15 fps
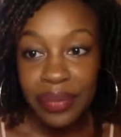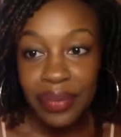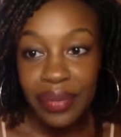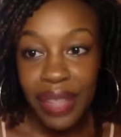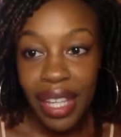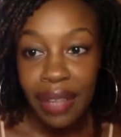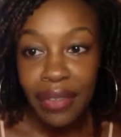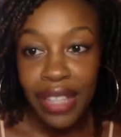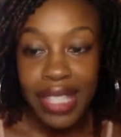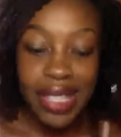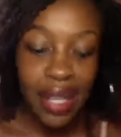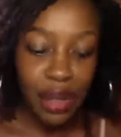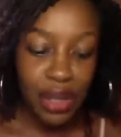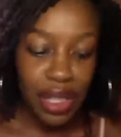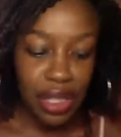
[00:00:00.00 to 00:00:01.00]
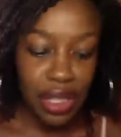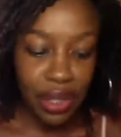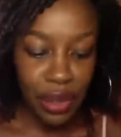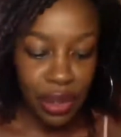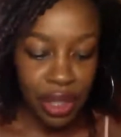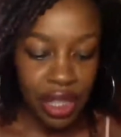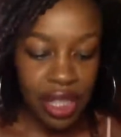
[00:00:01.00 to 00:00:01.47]
if the sound is
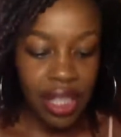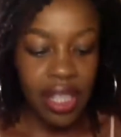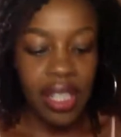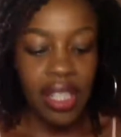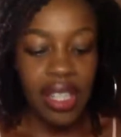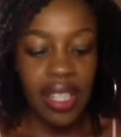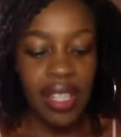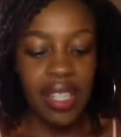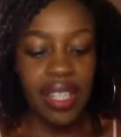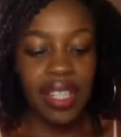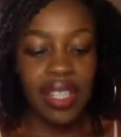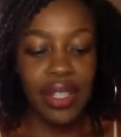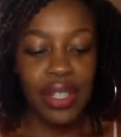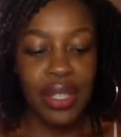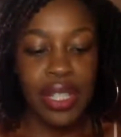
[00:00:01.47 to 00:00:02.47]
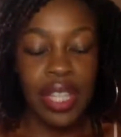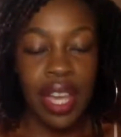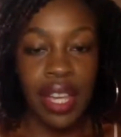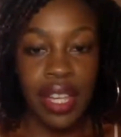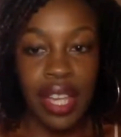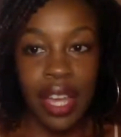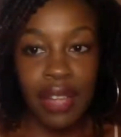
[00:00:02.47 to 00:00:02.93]
good, because I
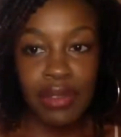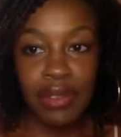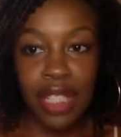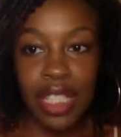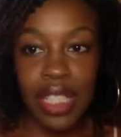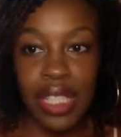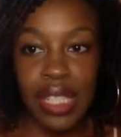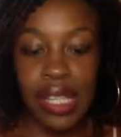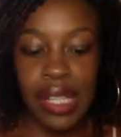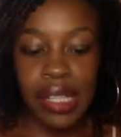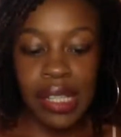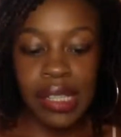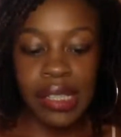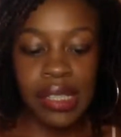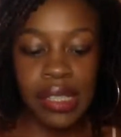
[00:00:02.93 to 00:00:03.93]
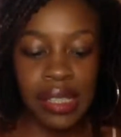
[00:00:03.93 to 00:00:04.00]
can't really tell.